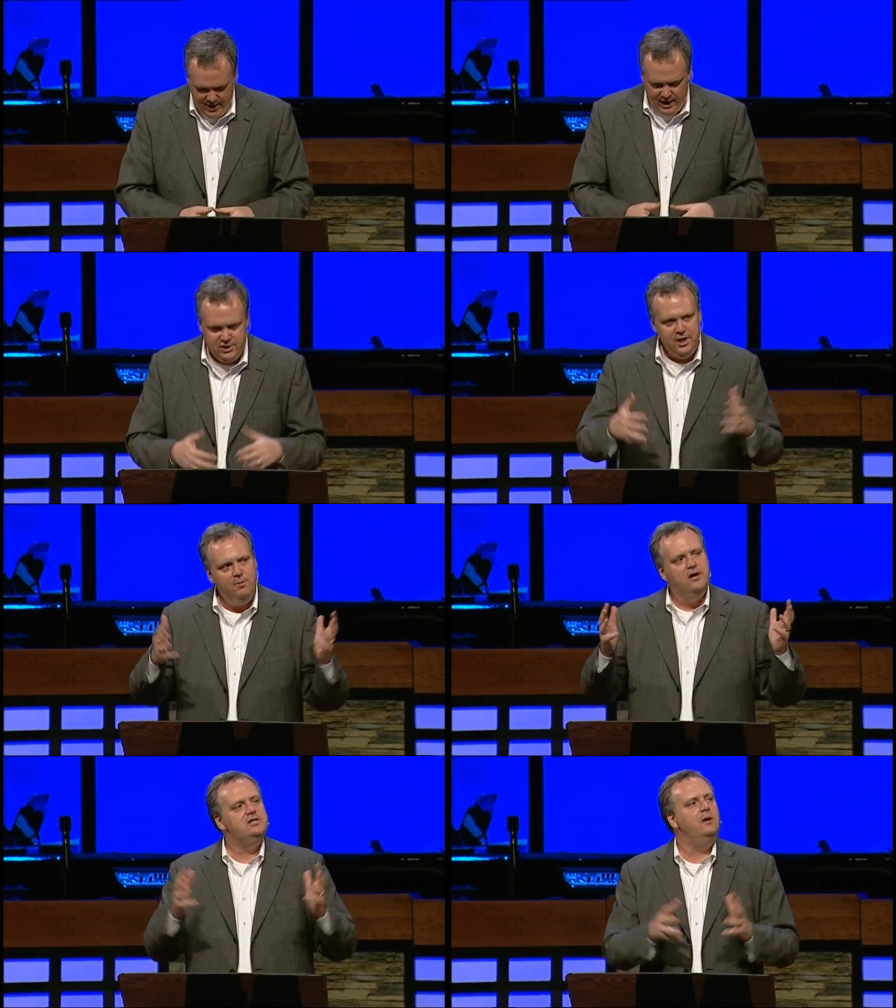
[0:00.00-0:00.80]
And she
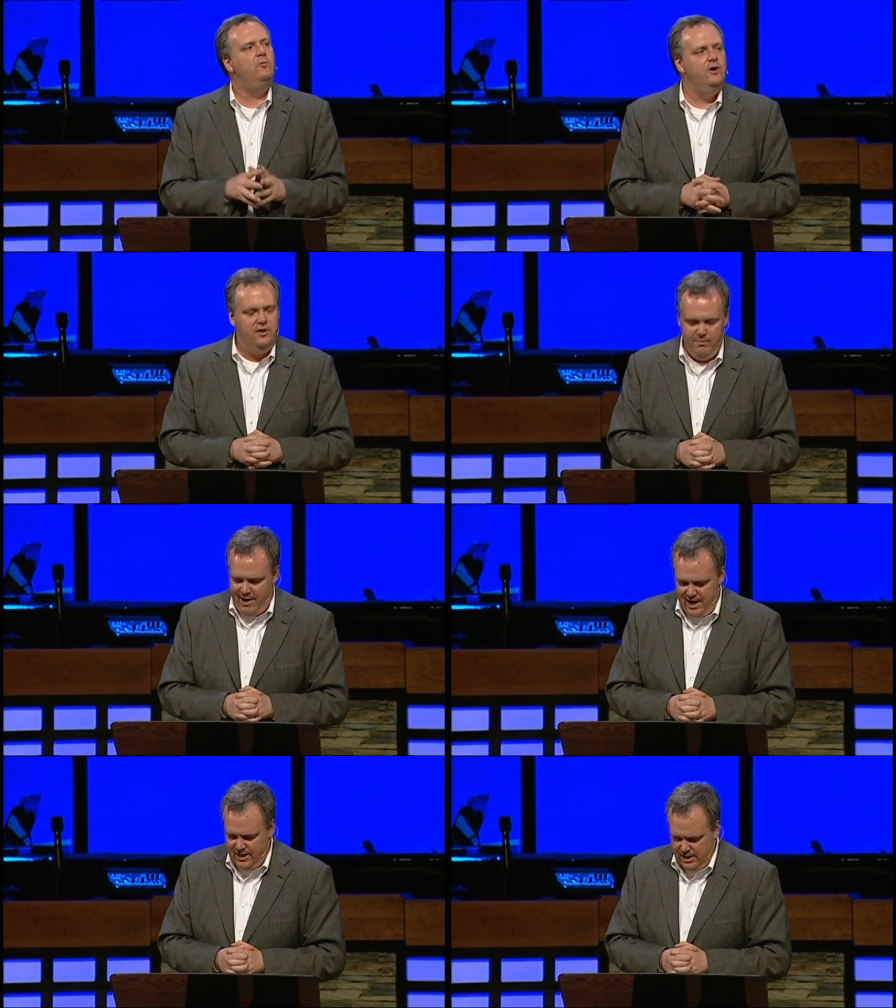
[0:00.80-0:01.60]
brings up one of the
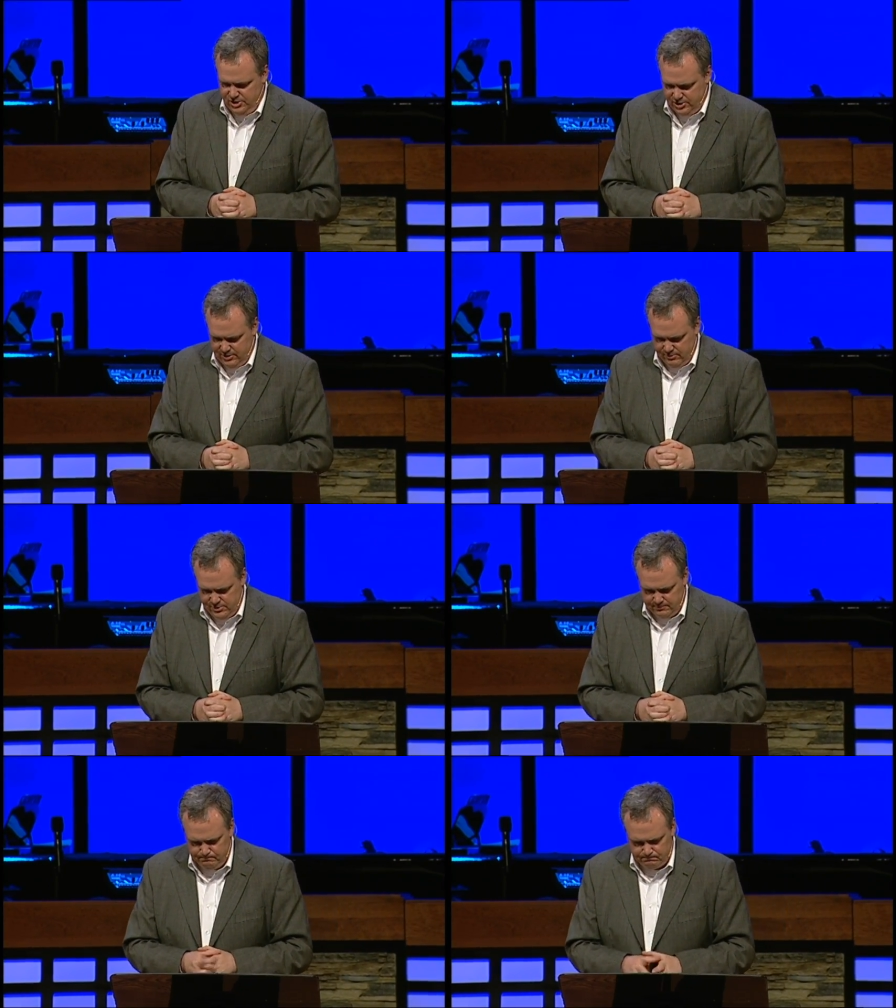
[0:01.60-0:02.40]
main issues